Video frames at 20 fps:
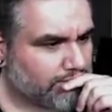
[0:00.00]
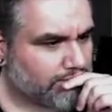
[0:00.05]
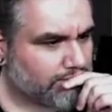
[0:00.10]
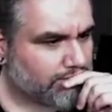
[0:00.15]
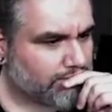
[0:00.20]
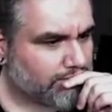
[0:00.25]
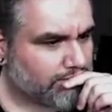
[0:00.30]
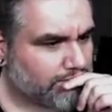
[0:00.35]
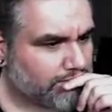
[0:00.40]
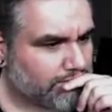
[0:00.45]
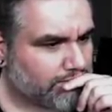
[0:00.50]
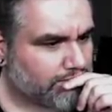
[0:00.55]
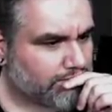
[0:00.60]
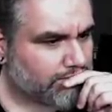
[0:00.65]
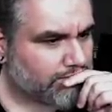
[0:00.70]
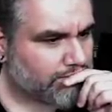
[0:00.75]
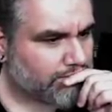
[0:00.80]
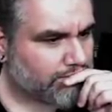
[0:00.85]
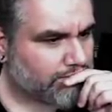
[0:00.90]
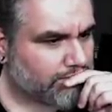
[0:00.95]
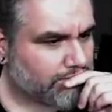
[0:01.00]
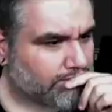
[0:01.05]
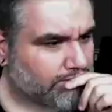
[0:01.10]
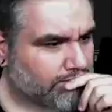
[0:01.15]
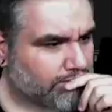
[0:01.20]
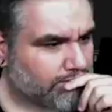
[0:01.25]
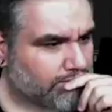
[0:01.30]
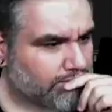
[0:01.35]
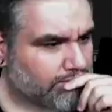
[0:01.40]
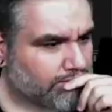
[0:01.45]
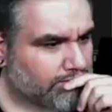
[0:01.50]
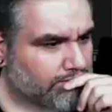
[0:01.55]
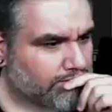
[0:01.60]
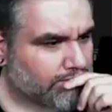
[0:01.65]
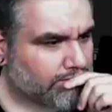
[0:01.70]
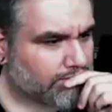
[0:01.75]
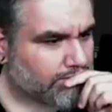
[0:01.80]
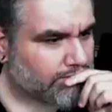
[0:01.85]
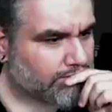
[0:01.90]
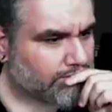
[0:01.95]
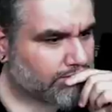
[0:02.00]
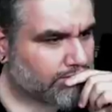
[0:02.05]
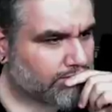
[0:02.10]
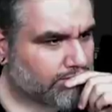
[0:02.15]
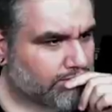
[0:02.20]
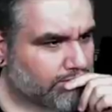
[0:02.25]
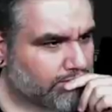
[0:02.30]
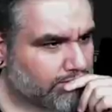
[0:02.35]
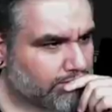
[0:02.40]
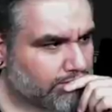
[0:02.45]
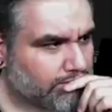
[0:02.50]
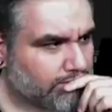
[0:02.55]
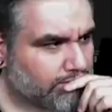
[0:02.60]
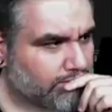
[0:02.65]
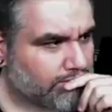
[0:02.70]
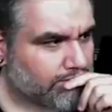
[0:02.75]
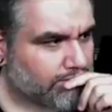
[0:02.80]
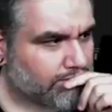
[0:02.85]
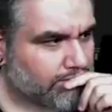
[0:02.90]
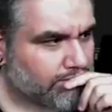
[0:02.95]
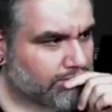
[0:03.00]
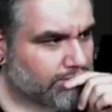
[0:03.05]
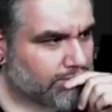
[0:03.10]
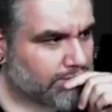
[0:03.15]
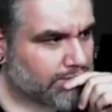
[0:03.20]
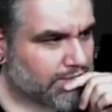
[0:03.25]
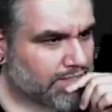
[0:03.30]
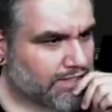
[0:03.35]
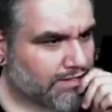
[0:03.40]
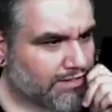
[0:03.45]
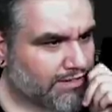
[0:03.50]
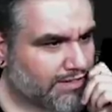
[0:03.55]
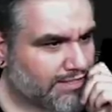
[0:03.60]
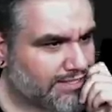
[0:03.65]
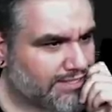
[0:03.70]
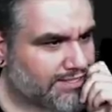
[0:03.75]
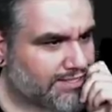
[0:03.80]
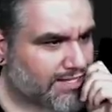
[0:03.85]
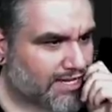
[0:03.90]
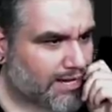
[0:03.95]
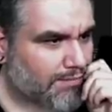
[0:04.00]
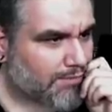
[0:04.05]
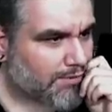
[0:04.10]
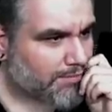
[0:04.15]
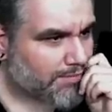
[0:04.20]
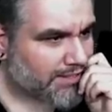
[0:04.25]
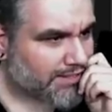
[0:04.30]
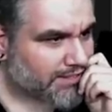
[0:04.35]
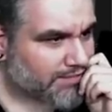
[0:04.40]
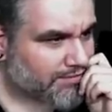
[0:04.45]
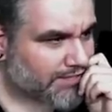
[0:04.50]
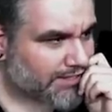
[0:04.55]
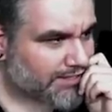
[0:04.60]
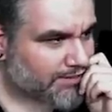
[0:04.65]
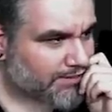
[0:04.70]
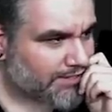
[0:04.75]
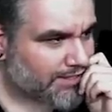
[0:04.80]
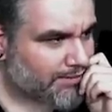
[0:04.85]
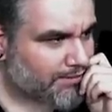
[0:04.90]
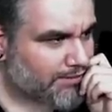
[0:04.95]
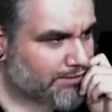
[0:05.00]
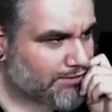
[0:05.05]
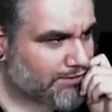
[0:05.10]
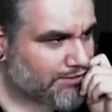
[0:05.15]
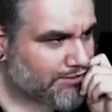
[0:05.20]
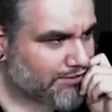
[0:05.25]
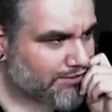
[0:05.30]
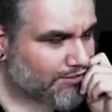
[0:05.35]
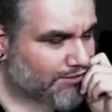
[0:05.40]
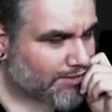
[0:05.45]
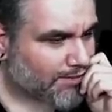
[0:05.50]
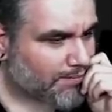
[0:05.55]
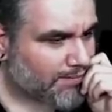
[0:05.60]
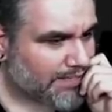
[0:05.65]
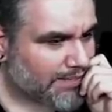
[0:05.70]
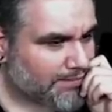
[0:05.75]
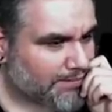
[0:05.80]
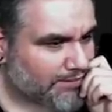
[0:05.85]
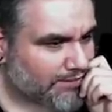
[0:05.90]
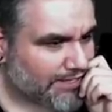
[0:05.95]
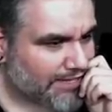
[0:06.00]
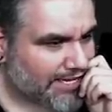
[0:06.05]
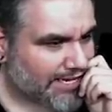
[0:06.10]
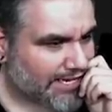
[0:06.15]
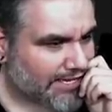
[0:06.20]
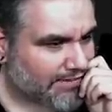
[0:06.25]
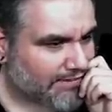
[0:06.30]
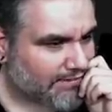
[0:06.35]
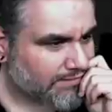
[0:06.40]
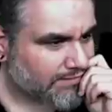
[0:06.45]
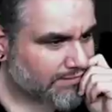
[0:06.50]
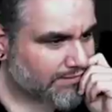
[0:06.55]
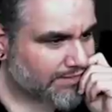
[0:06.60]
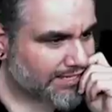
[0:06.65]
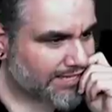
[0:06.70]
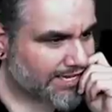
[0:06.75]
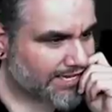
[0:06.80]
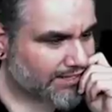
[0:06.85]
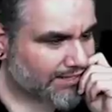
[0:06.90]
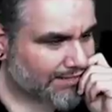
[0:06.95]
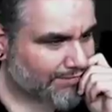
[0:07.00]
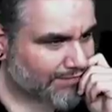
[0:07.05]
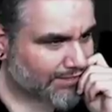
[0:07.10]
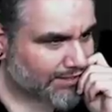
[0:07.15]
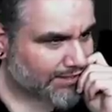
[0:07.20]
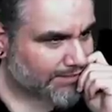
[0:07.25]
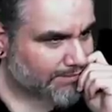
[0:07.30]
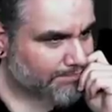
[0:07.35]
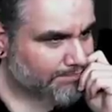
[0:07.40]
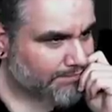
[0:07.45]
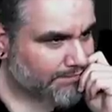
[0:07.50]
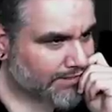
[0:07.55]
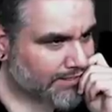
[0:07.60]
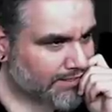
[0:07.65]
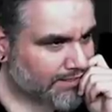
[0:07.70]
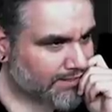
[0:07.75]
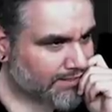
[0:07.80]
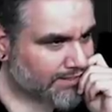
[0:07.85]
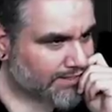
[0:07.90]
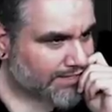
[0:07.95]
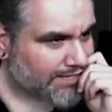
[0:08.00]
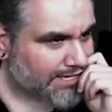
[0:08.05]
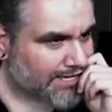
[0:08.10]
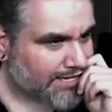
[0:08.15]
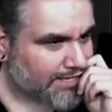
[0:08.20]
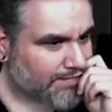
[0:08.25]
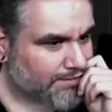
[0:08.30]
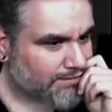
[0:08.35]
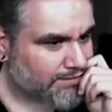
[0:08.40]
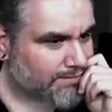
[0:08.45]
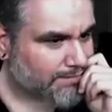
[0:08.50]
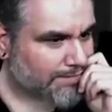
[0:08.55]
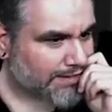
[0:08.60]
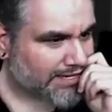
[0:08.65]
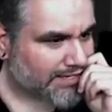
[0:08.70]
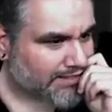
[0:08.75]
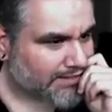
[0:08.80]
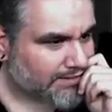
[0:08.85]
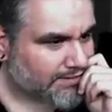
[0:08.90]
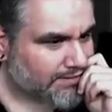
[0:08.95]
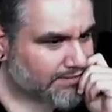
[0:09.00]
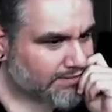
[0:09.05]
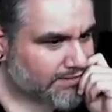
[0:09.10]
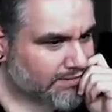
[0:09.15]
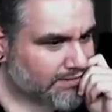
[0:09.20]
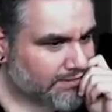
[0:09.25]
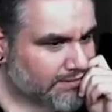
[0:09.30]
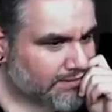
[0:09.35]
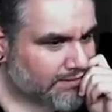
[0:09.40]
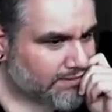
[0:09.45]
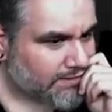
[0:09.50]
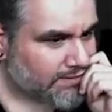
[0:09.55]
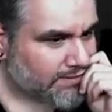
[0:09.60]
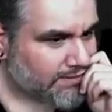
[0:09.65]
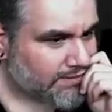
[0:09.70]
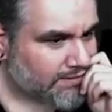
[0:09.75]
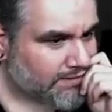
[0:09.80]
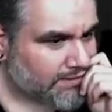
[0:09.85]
So, it's tough, right? This is a combo piece, right? So I think we do it during their upkeep, so they can't they can't level it up. They can't use the mana. Yeah.